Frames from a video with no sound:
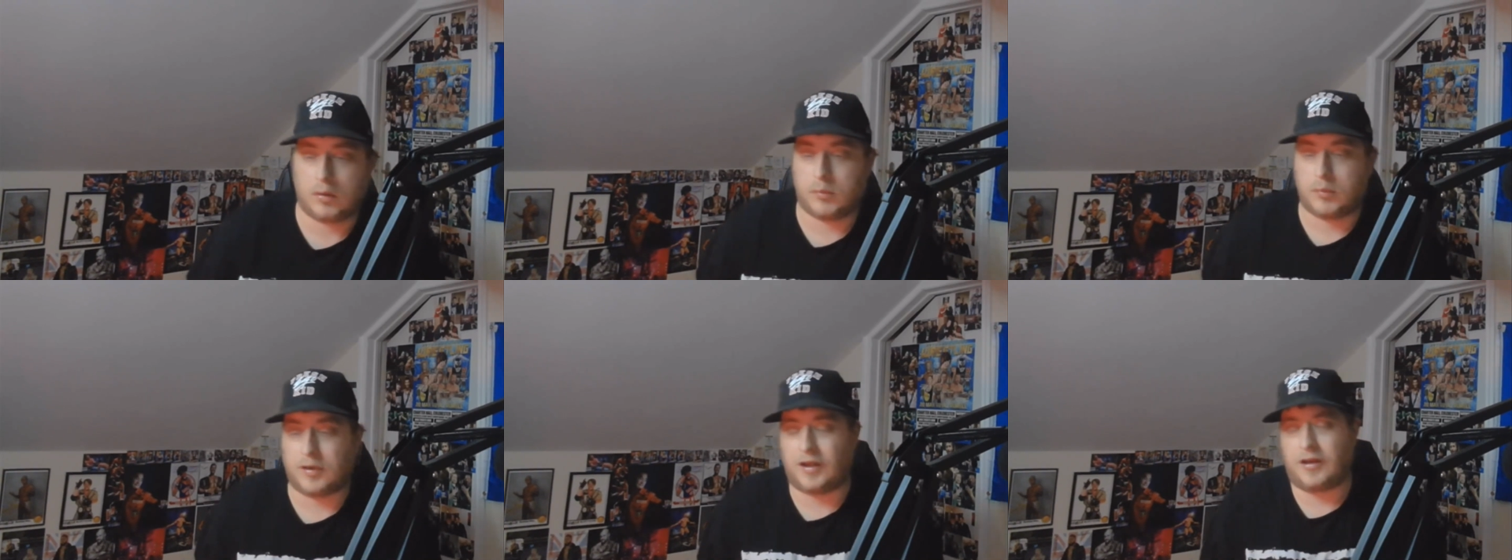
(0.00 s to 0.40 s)

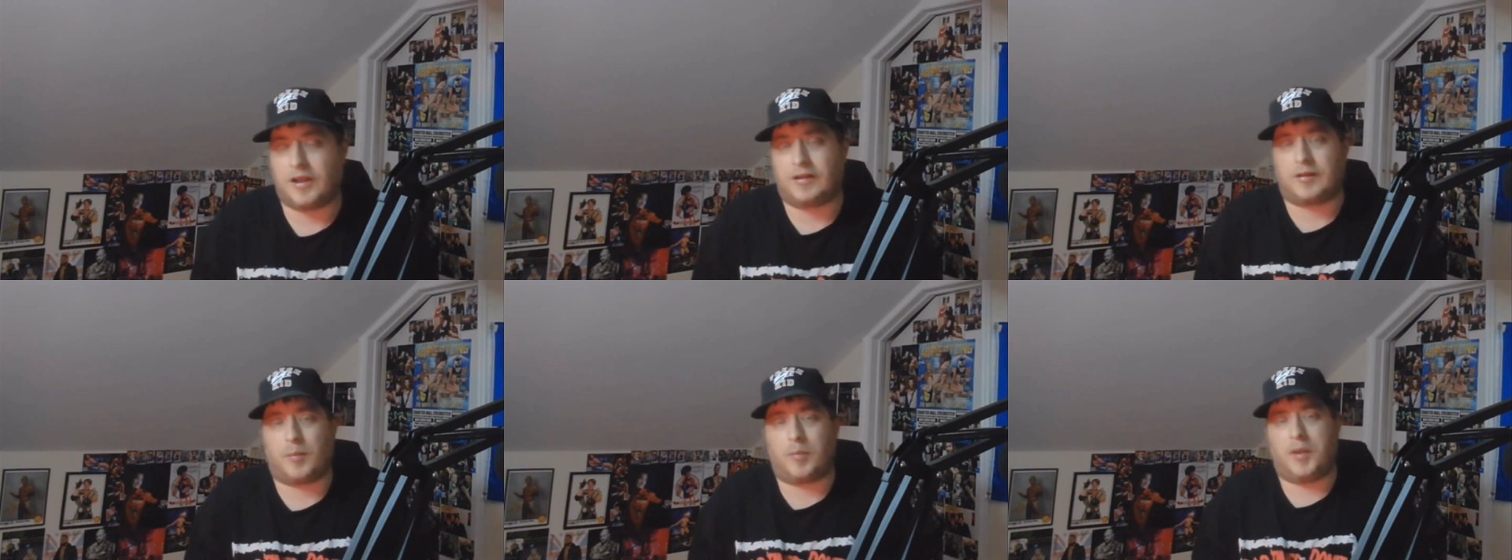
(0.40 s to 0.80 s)
Then you
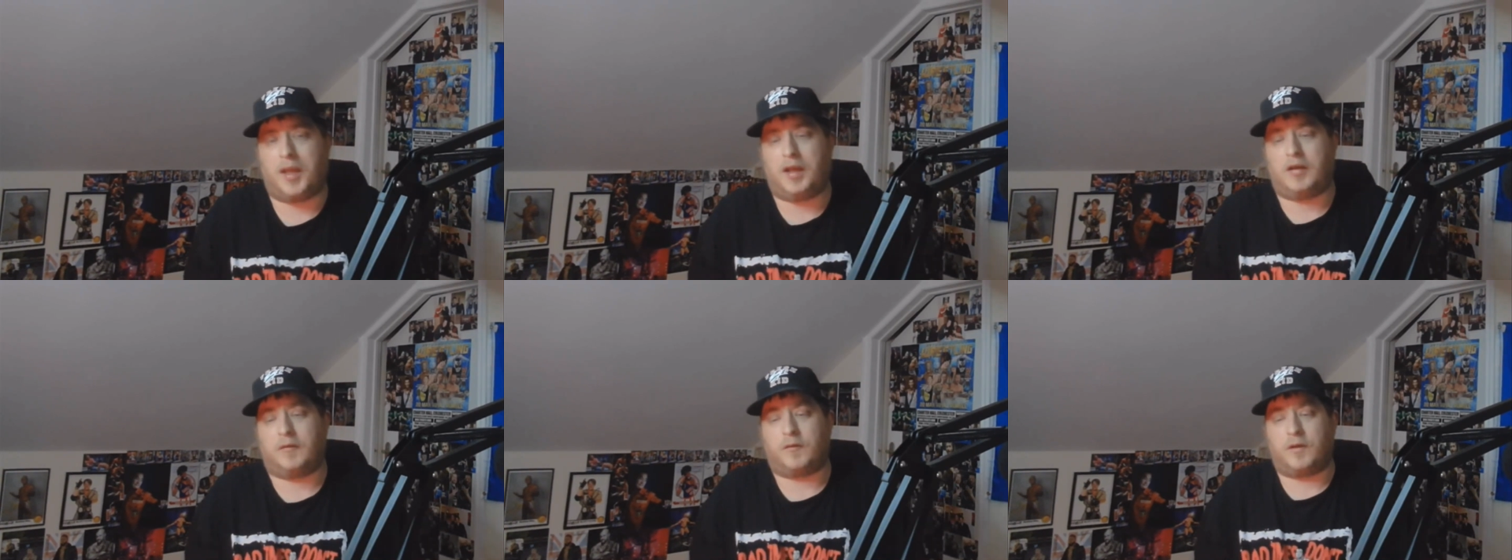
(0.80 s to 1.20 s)
had the
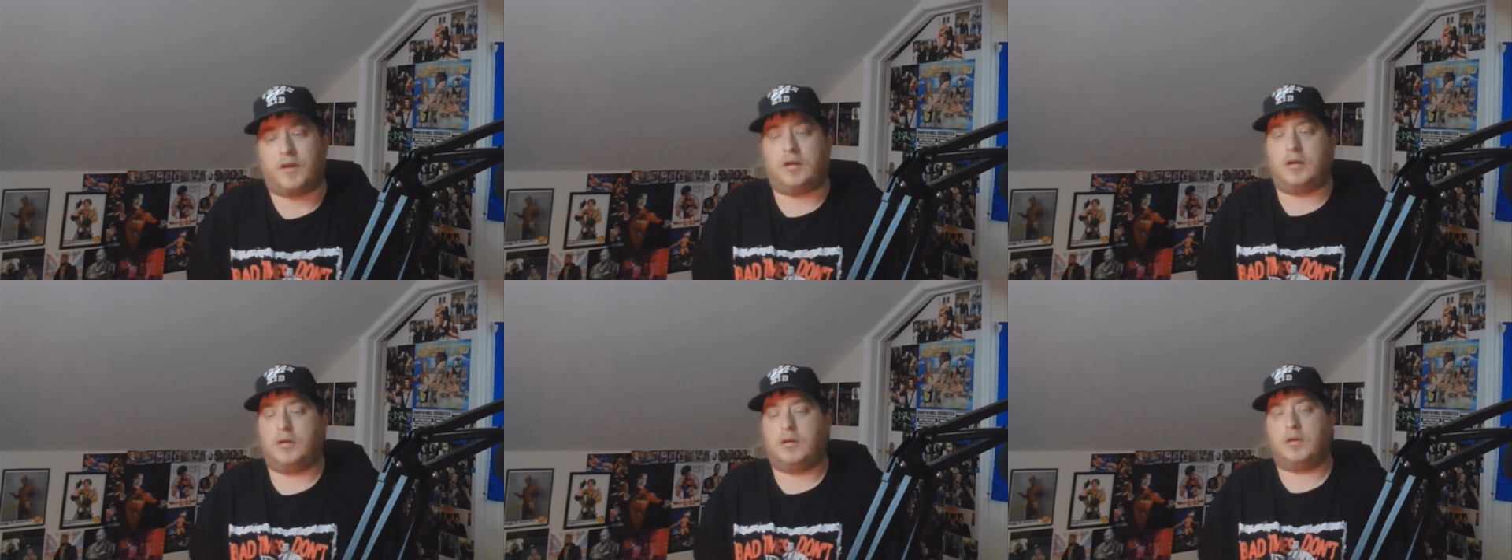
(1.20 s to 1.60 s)
main
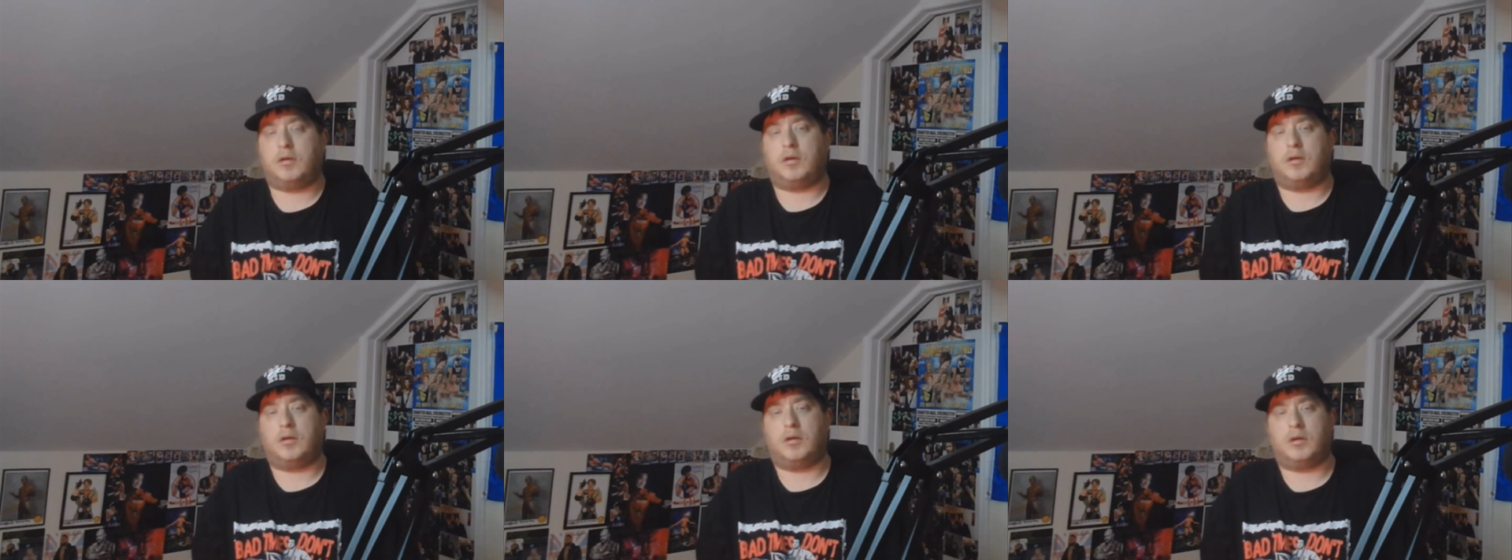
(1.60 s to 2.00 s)
event.
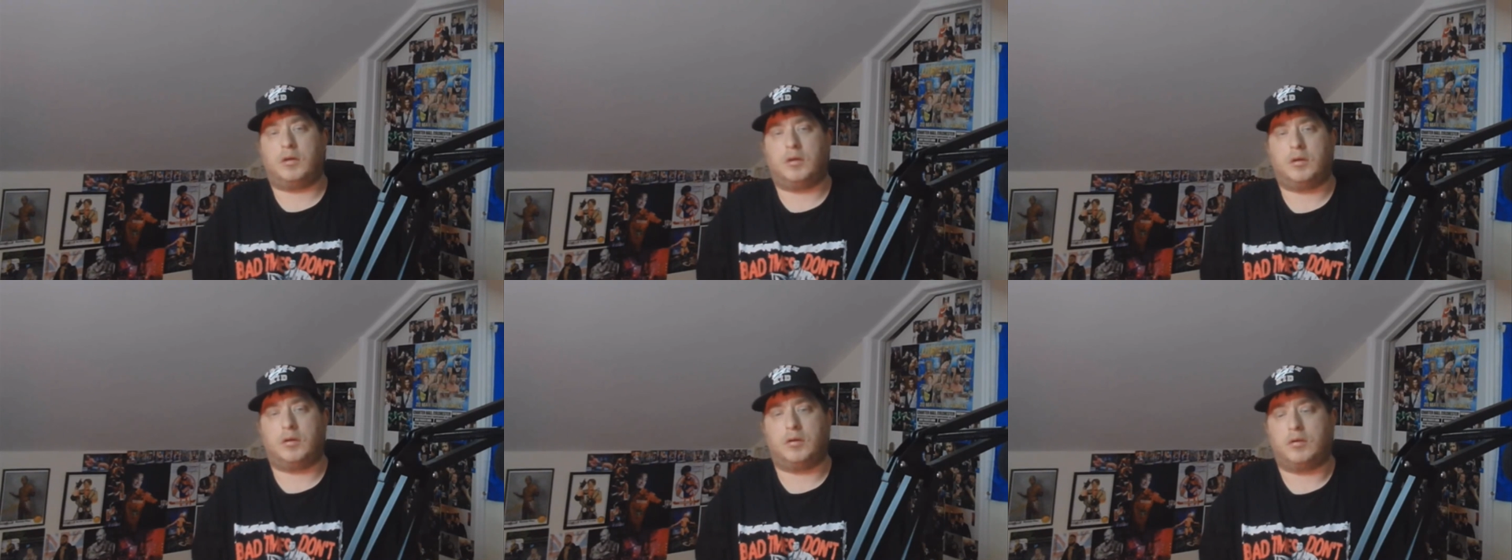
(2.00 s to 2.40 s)

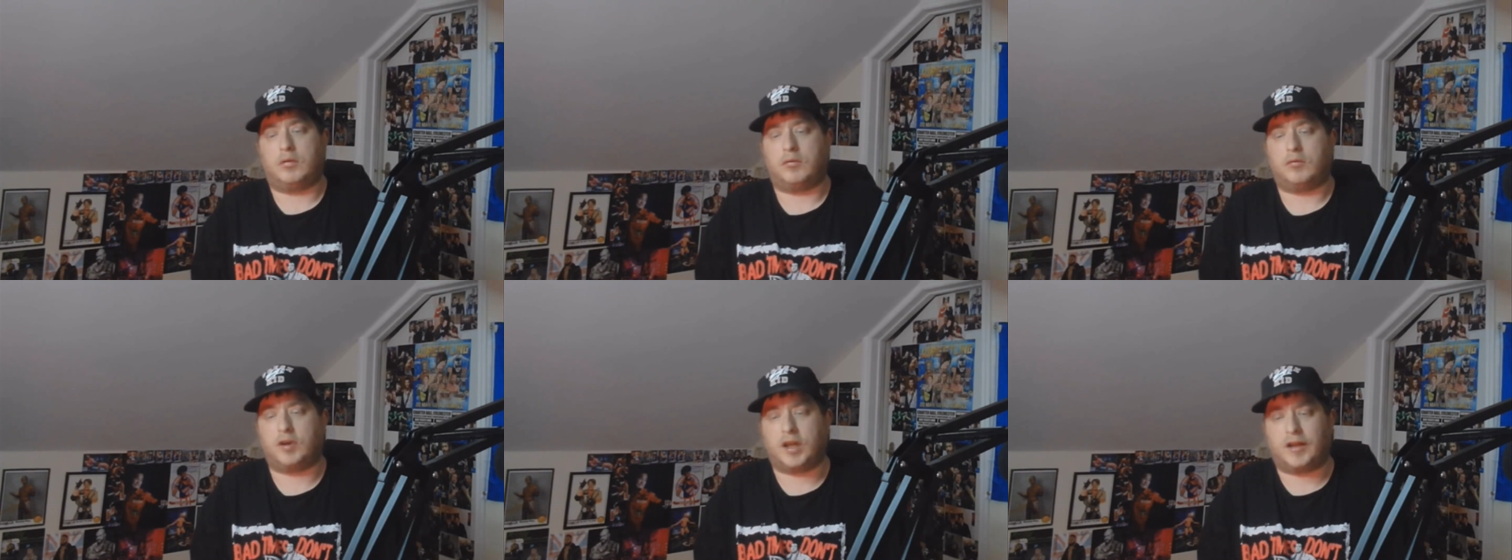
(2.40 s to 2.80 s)

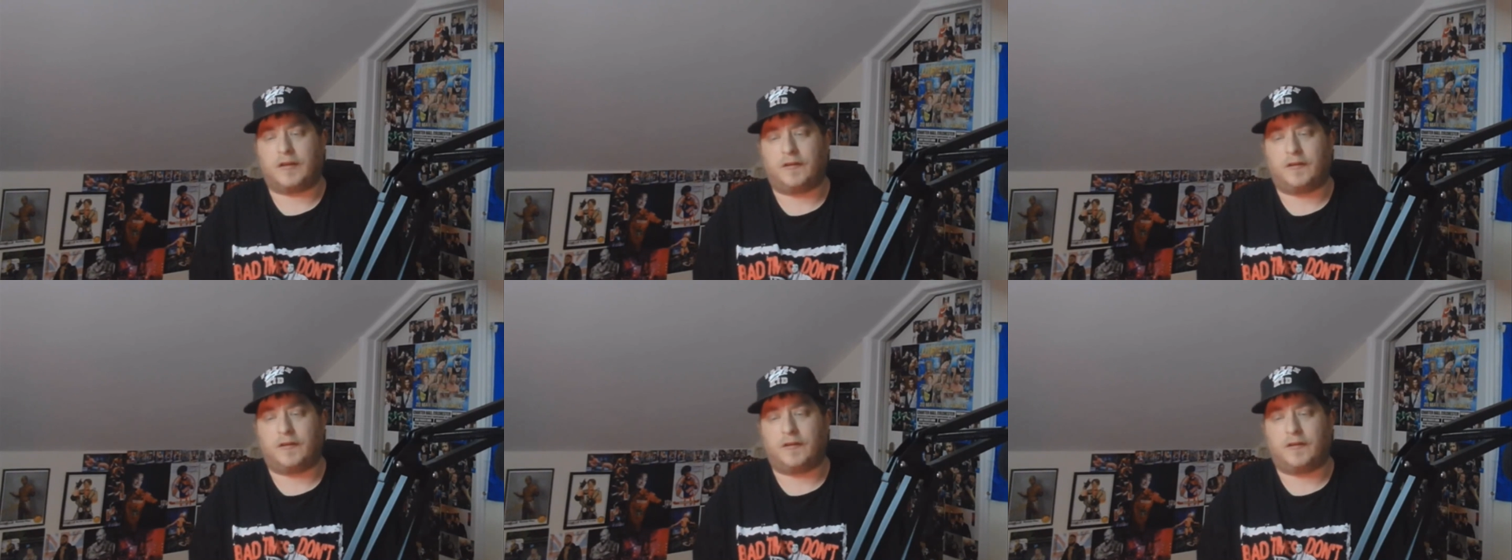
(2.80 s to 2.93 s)
Ric